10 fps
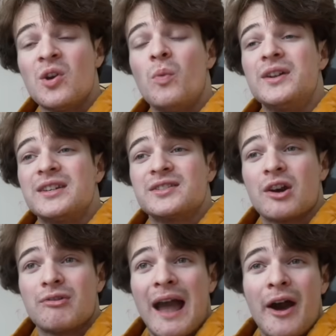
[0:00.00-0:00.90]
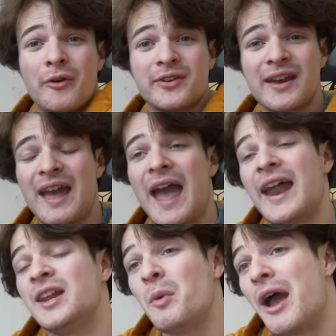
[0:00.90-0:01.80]
which is around
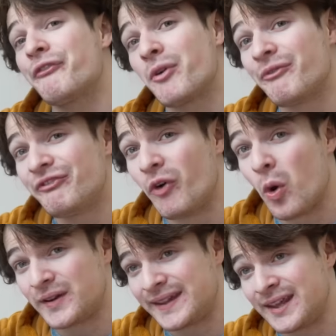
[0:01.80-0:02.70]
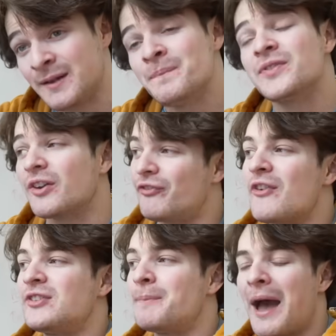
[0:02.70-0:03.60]
anywhere from 40 to
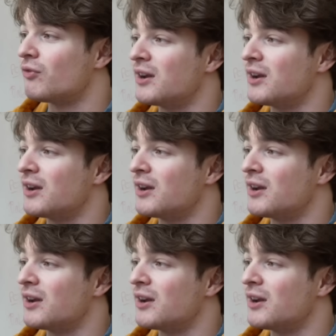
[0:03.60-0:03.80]
50 pounds.